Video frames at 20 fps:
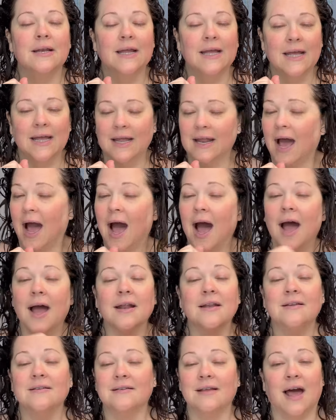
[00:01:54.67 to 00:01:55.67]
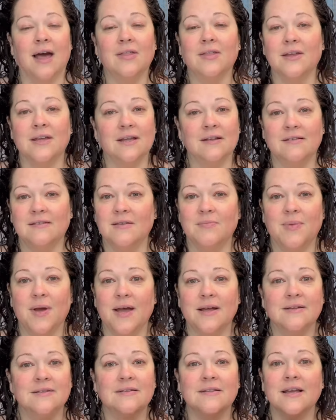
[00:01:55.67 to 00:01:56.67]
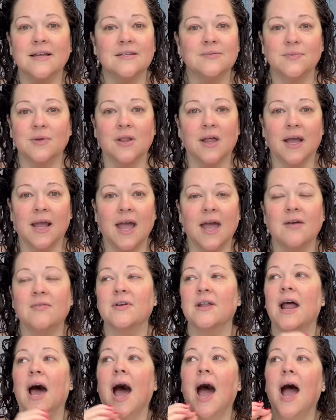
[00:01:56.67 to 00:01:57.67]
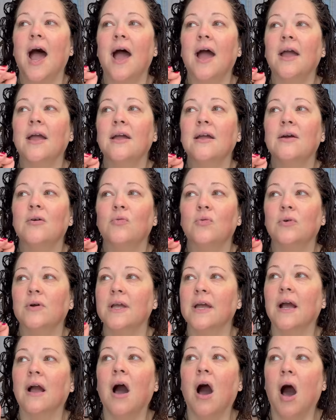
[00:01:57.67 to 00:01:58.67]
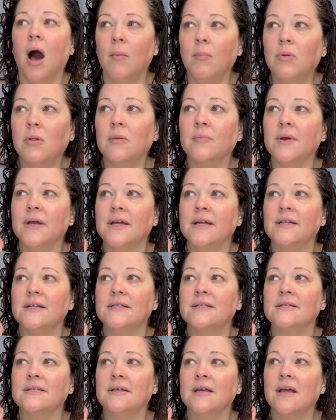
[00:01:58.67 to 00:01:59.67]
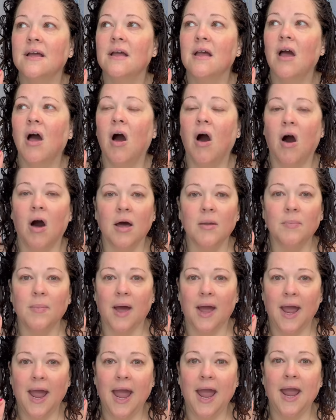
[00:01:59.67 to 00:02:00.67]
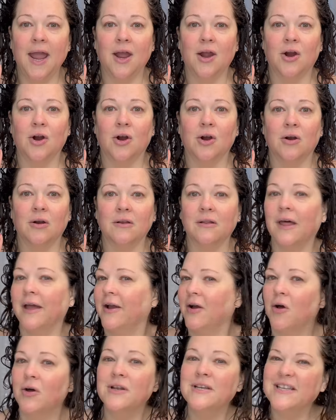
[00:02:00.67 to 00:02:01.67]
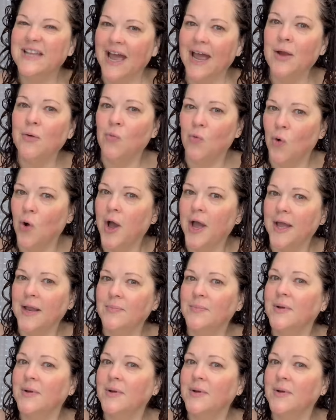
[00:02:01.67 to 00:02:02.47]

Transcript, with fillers: It, I just, I think it's the best. They smell like heaven. I will get compliments on my hair, like on day one,